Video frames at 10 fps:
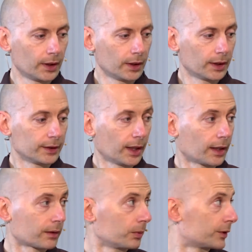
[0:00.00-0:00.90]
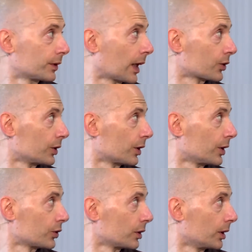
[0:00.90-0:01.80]
And death, which actually
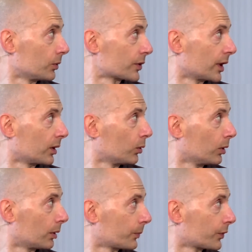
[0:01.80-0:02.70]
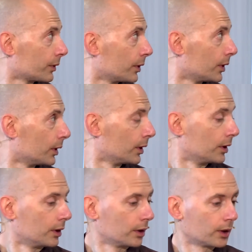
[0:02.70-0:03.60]
traditionally we say corpse,
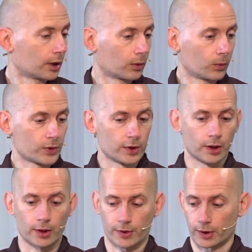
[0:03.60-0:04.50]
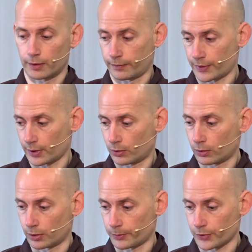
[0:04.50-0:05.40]
we see ourselves as a
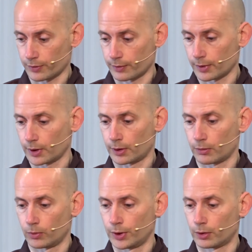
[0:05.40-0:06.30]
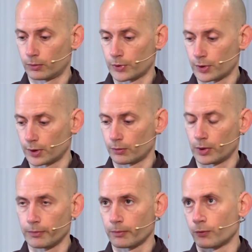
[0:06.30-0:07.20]
corpse. And we know,
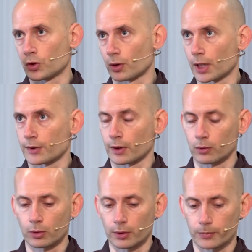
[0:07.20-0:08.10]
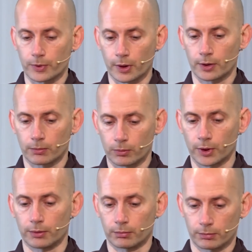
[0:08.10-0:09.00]
we visualize the corpse and
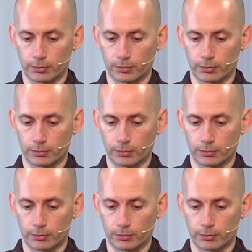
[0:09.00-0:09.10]
we